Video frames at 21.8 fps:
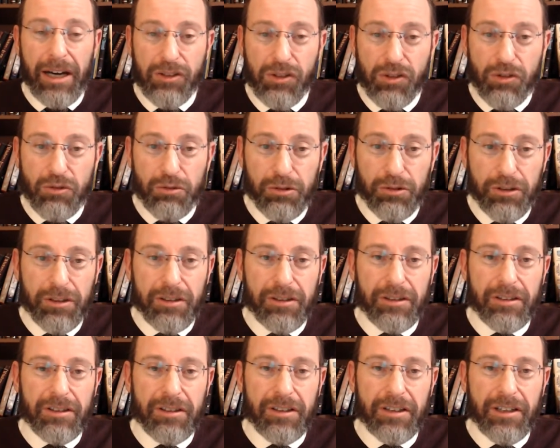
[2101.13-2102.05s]
straw.
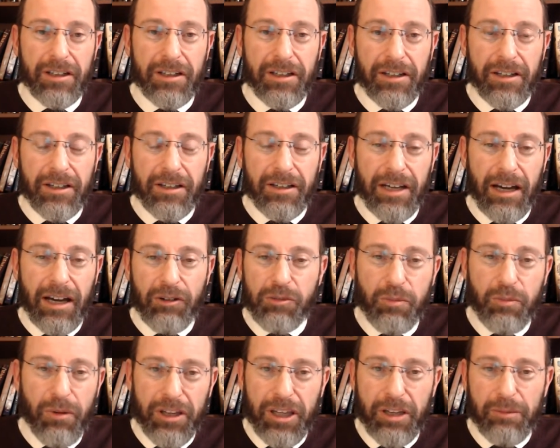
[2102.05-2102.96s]
I was
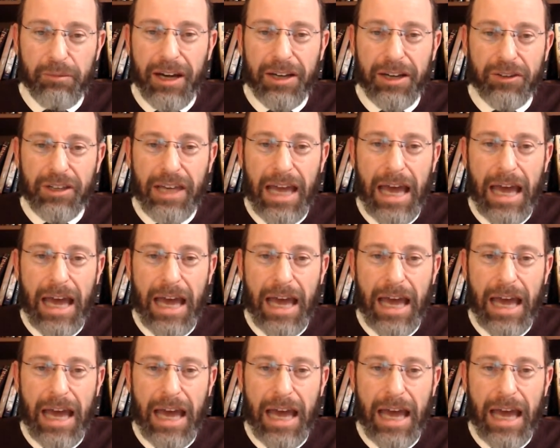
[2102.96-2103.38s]
bothered by the